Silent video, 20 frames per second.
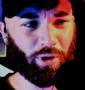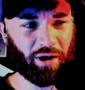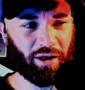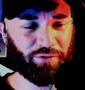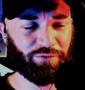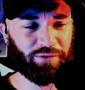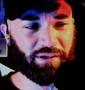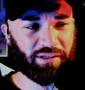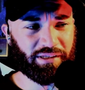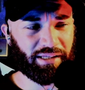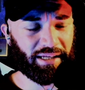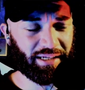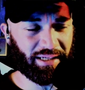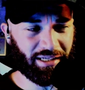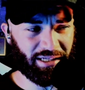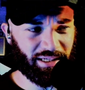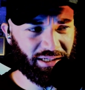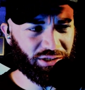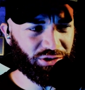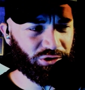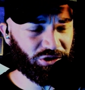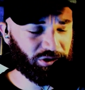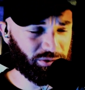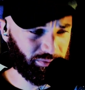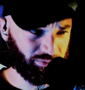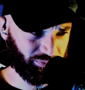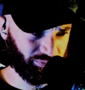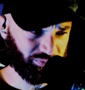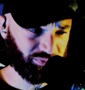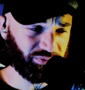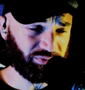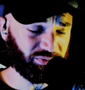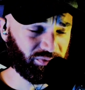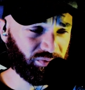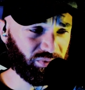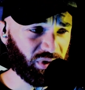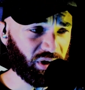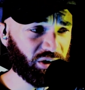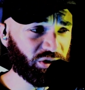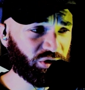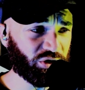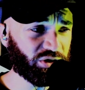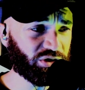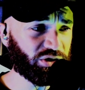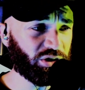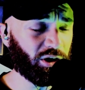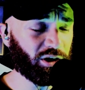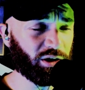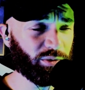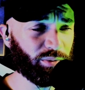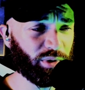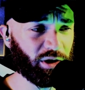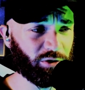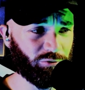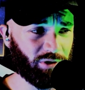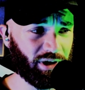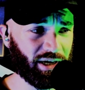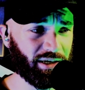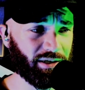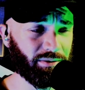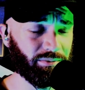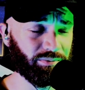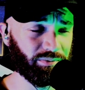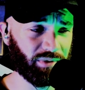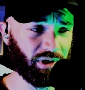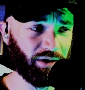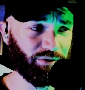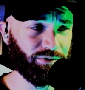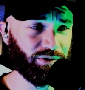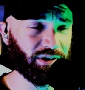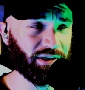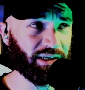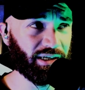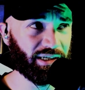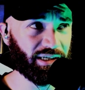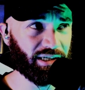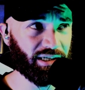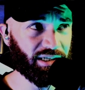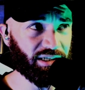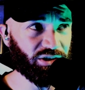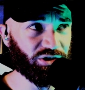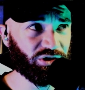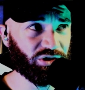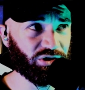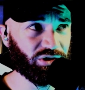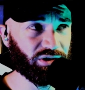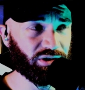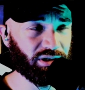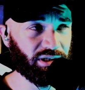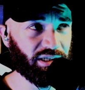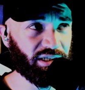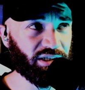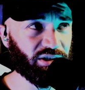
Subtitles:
I feel like just talking about Ren, I feel like each